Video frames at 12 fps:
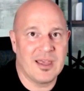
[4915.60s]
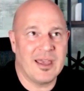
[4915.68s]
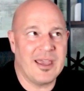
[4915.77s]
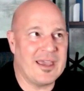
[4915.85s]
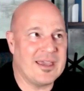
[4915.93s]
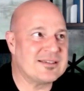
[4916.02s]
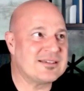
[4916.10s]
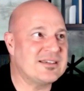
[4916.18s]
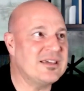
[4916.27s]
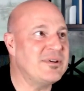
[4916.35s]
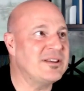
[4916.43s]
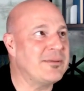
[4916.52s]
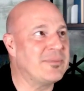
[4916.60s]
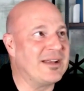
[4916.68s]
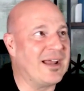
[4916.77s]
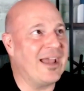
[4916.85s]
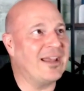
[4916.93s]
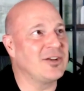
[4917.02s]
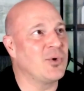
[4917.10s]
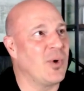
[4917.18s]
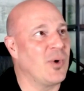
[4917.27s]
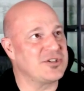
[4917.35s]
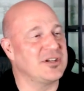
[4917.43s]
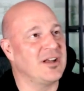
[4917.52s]
a seemingly benign
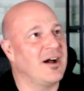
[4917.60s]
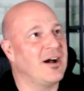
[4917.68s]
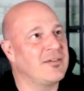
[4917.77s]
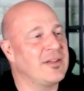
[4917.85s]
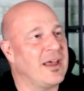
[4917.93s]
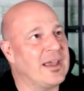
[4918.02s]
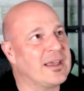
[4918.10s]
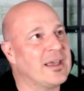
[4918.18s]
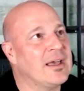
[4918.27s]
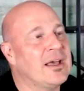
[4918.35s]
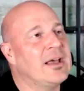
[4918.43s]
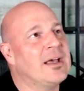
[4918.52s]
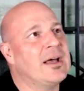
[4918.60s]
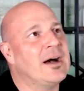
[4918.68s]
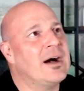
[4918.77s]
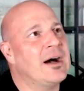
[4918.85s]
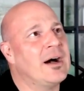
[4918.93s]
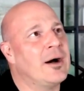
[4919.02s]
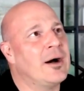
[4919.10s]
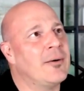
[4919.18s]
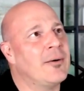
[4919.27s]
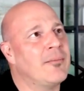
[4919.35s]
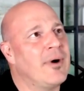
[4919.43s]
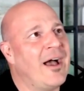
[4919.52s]
question of like,
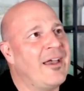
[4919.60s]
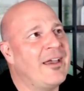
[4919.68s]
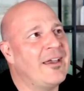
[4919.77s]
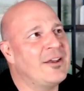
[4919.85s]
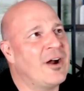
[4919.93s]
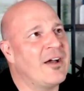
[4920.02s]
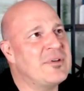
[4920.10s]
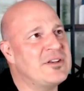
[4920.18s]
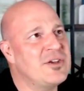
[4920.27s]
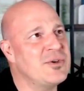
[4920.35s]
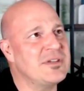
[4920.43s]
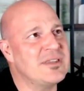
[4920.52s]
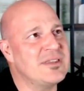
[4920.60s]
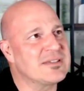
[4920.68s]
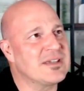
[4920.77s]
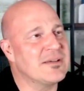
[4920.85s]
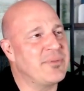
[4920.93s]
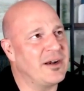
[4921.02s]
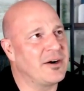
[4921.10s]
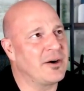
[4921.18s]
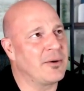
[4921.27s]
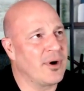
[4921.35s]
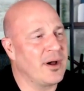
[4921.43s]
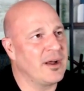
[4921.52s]
I've been using this competitor
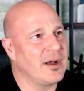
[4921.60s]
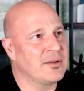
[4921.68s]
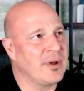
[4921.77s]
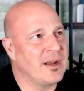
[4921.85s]
product, but